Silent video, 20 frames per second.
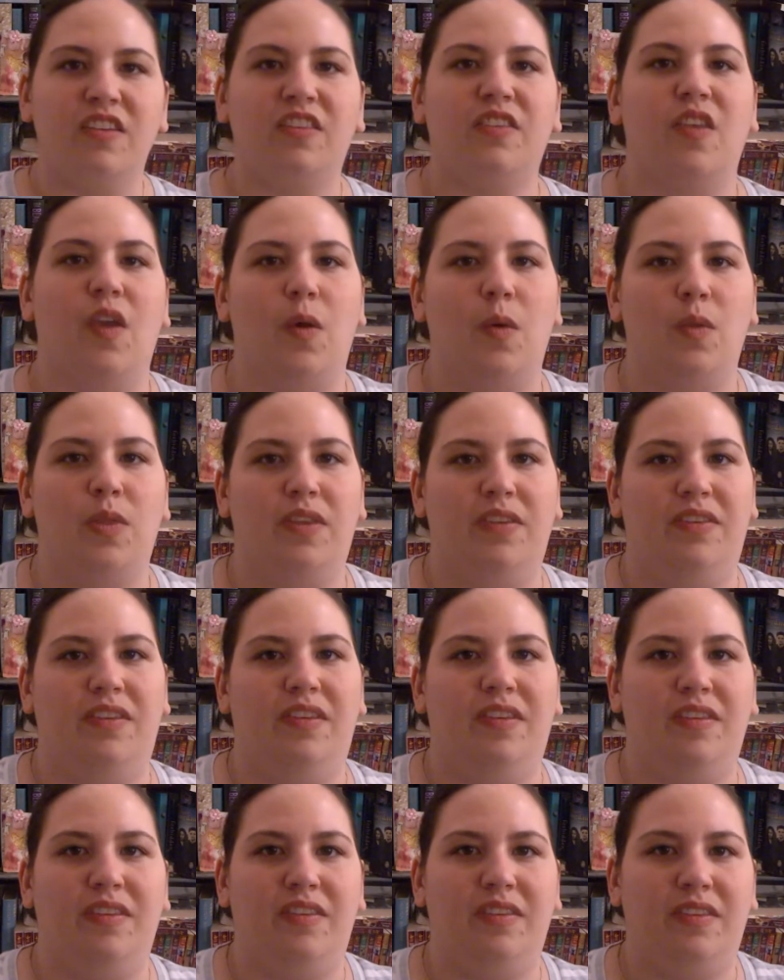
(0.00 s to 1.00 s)
So this
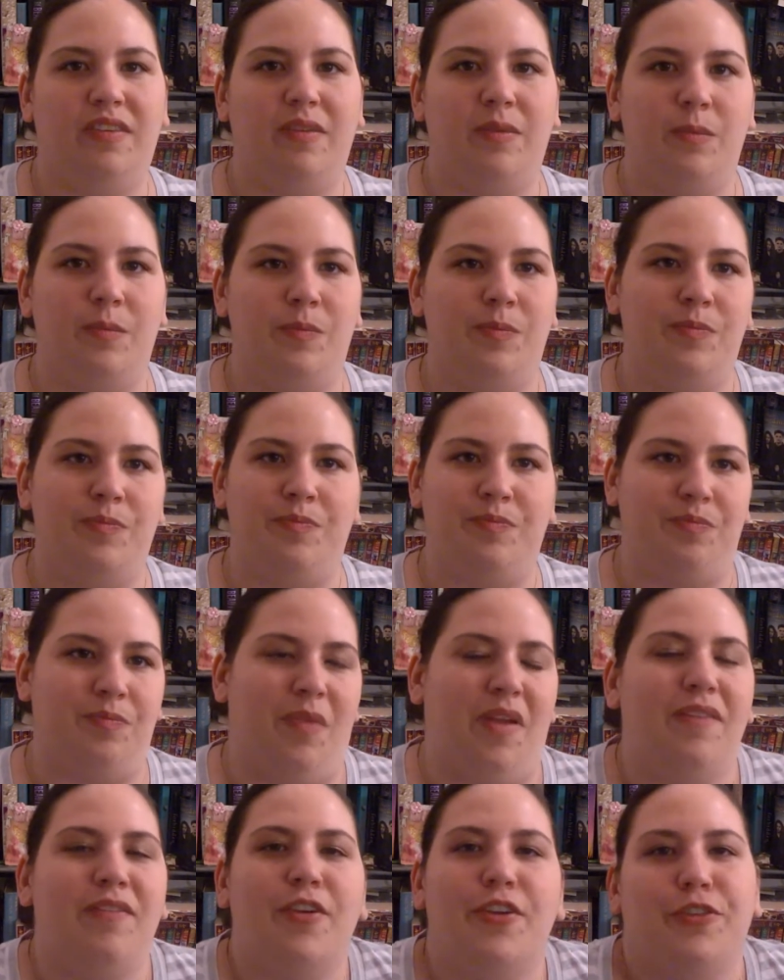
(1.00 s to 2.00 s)
is
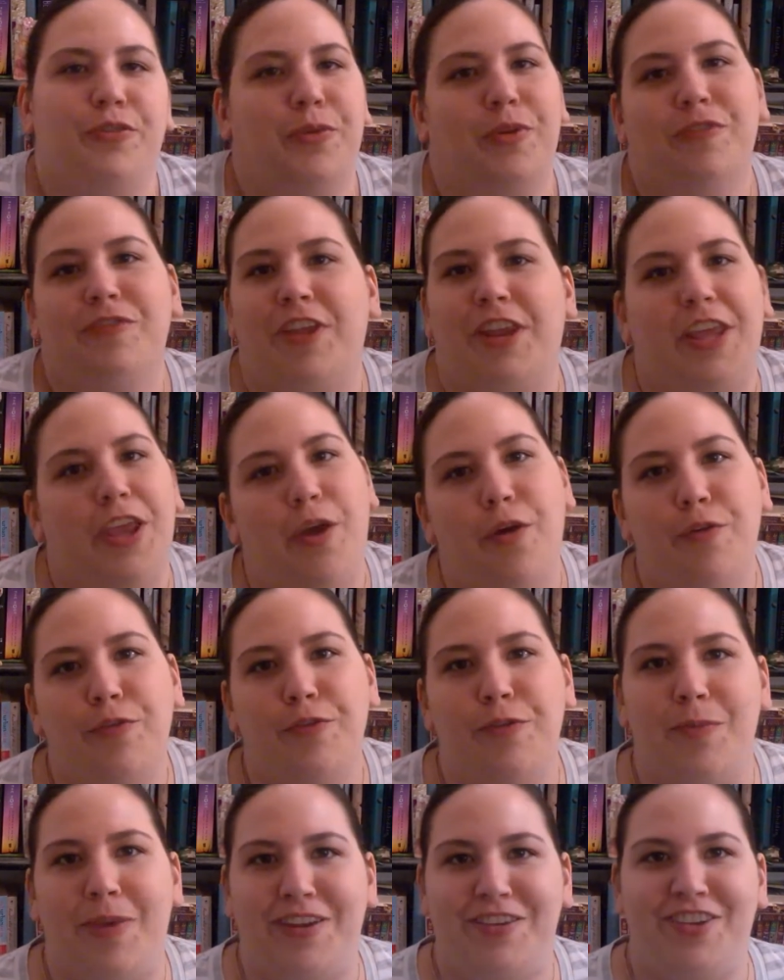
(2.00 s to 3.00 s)
my first real video
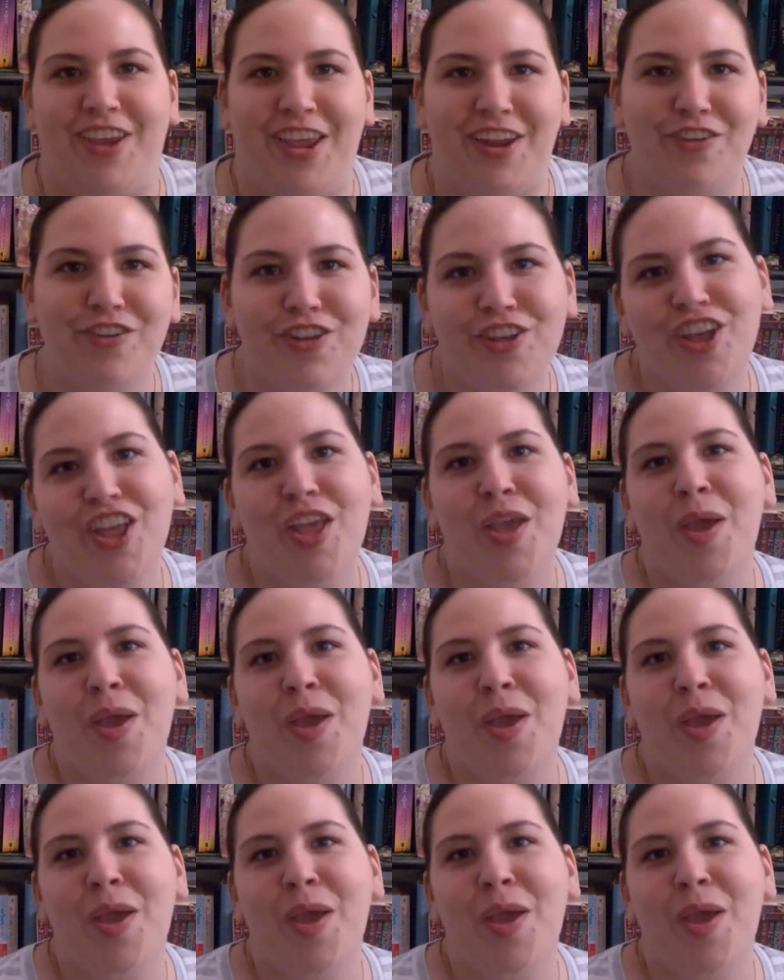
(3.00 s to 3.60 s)
for my channel.